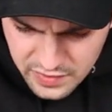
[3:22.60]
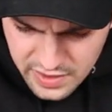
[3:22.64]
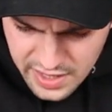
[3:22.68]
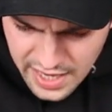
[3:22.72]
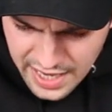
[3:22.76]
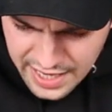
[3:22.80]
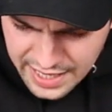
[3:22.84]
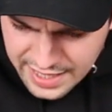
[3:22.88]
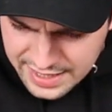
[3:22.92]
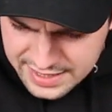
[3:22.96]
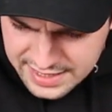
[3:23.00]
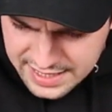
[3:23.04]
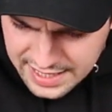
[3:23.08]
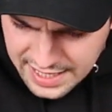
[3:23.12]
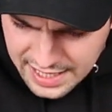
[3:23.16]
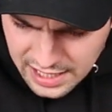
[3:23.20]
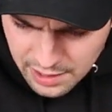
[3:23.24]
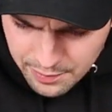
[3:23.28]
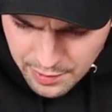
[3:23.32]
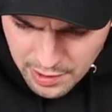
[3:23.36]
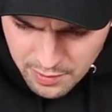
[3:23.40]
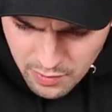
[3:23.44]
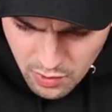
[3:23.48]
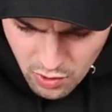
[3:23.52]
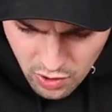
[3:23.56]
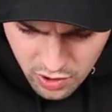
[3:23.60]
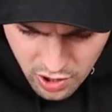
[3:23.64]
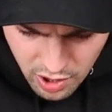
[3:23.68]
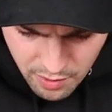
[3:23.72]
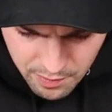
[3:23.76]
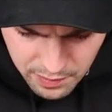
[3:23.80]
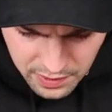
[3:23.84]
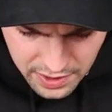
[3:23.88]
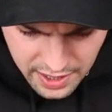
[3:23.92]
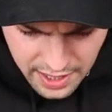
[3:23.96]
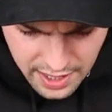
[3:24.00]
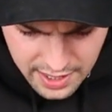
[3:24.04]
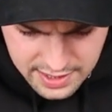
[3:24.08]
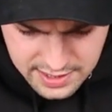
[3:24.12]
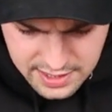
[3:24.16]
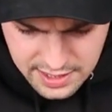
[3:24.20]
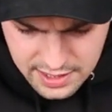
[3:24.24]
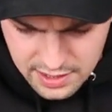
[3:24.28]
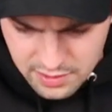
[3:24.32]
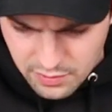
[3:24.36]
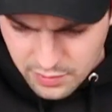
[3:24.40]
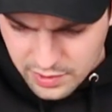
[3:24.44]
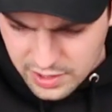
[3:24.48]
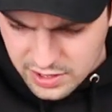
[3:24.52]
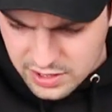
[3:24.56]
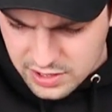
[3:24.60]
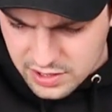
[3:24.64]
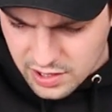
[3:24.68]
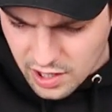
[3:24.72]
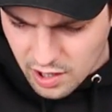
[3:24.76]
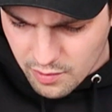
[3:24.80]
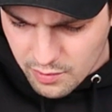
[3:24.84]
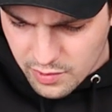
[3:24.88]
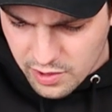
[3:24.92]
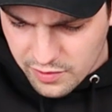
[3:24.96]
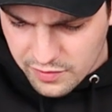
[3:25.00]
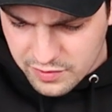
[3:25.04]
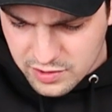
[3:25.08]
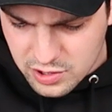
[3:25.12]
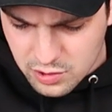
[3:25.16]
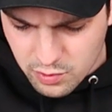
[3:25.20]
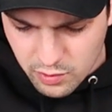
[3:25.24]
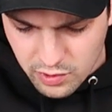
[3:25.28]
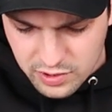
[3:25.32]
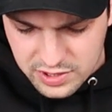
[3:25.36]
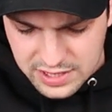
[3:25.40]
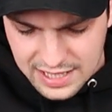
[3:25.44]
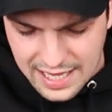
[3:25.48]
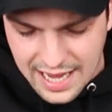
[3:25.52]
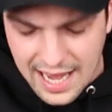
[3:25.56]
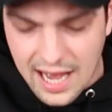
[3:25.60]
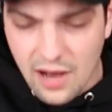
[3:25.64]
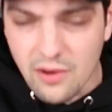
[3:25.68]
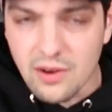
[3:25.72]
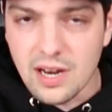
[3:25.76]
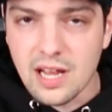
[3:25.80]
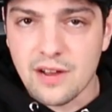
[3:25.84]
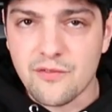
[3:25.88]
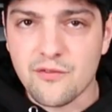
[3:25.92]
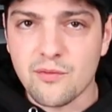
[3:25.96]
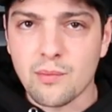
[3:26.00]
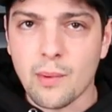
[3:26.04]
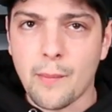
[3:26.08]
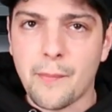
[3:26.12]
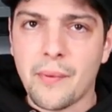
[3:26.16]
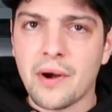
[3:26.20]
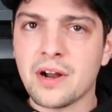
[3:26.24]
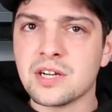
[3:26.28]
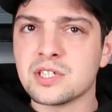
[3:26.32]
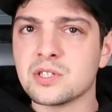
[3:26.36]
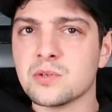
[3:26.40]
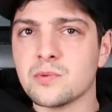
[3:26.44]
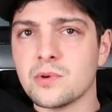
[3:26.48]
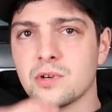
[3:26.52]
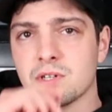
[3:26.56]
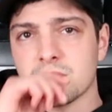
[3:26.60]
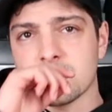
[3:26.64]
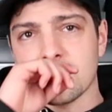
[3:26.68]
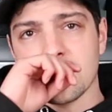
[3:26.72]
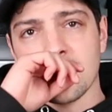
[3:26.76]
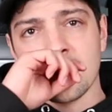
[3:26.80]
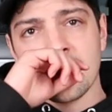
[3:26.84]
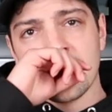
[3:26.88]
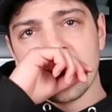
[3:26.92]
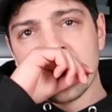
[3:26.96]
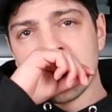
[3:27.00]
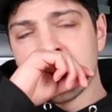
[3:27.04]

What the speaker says: it gets a little bit more complicated when you start moving towards the outlet from a pressure washer.